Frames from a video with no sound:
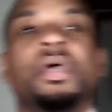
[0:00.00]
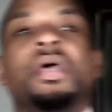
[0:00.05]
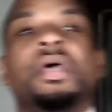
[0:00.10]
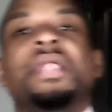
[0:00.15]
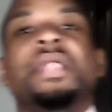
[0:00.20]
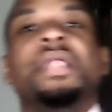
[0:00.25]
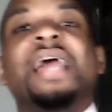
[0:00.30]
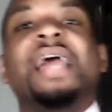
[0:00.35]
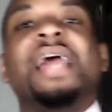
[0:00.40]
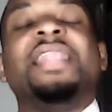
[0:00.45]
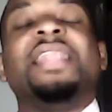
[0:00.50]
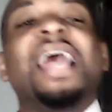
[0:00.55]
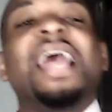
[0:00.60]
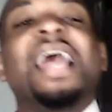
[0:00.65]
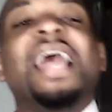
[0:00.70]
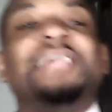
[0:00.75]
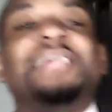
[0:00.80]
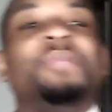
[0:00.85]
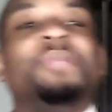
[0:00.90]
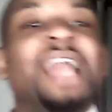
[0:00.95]
Now, last
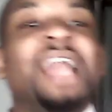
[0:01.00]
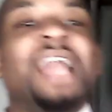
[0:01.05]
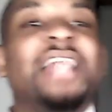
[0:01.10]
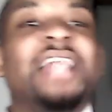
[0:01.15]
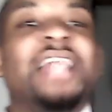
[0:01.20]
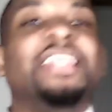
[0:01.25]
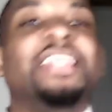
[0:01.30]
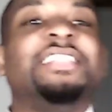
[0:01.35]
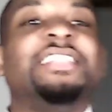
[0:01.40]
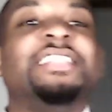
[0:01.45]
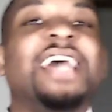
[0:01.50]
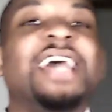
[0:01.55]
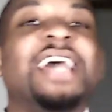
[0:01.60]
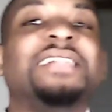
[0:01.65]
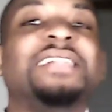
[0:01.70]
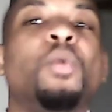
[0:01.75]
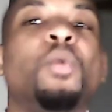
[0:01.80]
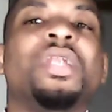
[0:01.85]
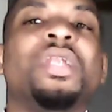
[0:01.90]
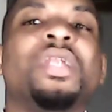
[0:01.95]
but not least, guys, I
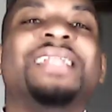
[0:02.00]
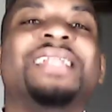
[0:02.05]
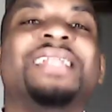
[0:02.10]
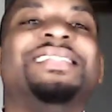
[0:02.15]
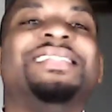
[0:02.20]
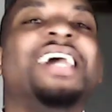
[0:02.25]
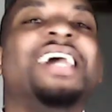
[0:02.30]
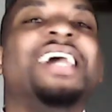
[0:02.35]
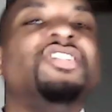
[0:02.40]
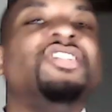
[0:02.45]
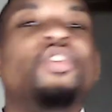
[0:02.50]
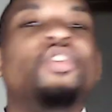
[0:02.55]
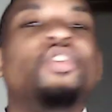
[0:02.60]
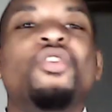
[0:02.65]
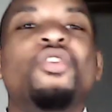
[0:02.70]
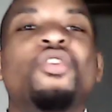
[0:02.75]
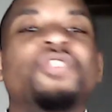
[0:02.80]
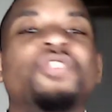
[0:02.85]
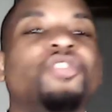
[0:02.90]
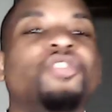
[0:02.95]
wanted to touch on
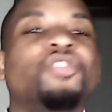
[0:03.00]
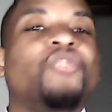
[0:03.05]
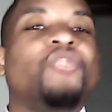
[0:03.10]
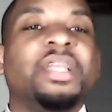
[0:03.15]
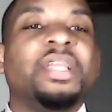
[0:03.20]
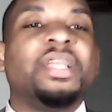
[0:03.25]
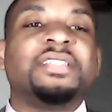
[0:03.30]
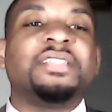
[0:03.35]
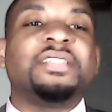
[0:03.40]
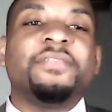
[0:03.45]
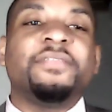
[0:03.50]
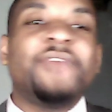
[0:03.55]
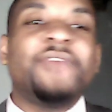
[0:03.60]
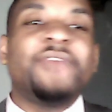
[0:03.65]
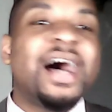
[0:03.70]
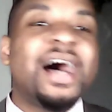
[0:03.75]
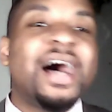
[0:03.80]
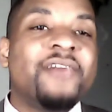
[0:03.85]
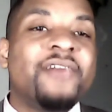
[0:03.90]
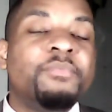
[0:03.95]
the Greeks, the
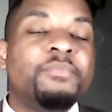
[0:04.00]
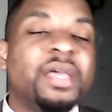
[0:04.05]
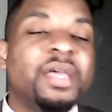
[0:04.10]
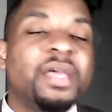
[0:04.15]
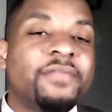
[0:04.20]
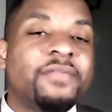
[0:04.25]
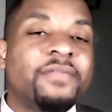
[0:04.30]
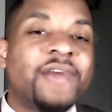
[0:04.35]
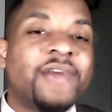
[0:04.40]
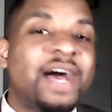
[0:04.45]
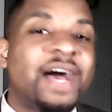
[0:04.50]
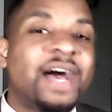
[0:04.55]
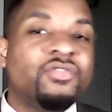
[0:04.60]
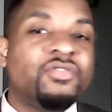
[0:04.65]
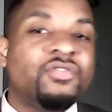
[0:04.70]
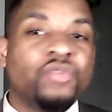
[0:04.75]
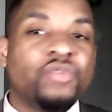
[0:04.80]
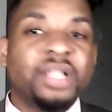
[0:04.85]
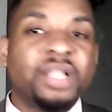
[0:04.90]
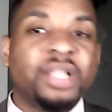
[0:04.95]
big five
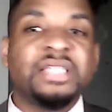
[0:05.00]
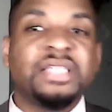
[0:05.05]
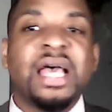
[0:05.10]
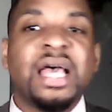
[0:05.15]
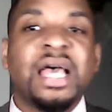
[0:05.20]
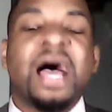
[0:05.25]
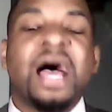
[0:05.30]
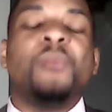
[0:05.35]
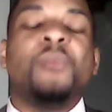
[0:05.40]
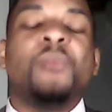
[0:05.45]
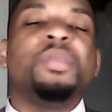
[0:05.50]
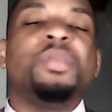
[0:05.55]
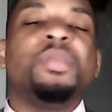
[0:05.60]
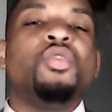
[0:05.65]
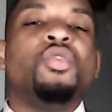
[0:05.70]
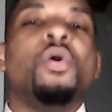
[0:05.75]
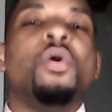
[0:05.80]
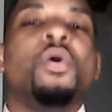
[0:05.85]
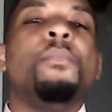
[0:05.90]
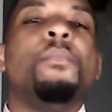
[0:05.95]
Greeks. I'll be
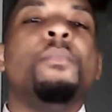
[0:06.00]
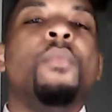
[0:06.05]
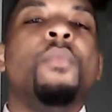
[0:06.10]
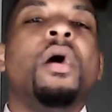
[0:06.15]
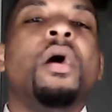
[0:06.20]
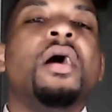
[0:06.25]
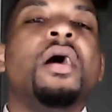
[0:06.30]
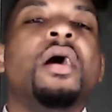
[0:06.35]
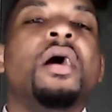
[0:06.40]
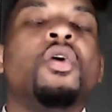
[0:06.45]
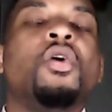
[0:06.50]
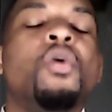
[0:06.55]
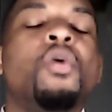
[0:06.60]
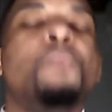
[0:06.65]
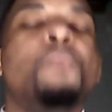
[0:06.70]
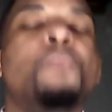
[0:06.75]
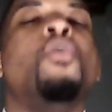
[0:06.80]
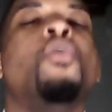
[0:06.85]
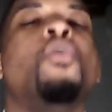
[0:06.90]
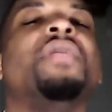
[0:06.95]
doing going
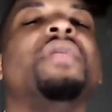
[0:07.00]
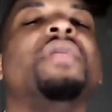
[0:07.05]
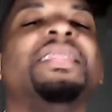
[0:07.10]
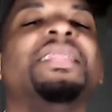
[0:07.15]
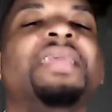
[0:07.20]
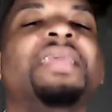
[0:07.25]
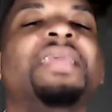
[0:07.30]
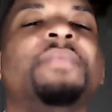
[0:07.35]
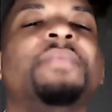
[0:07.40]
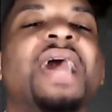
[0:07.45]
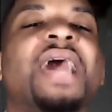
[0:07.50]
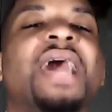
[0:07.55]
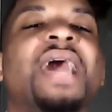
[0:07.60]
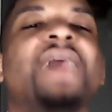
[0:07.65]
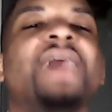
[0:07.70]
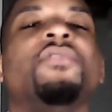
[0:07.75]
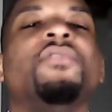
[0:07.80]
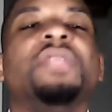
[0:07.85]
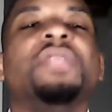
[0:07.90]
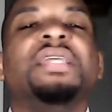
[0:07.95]
more in a deep dive
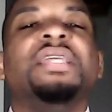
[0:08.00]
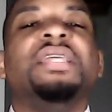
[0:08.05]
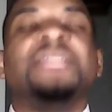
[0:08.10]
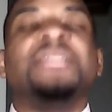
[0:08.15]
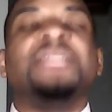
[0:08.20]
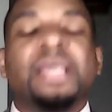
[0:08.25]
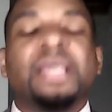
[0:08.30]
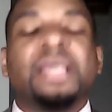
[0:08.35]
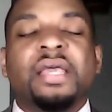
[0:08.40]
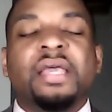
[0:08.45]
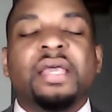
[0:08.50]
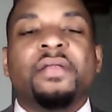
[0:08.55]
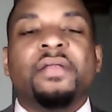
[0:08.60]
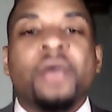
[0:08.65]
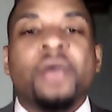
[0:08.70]
on these in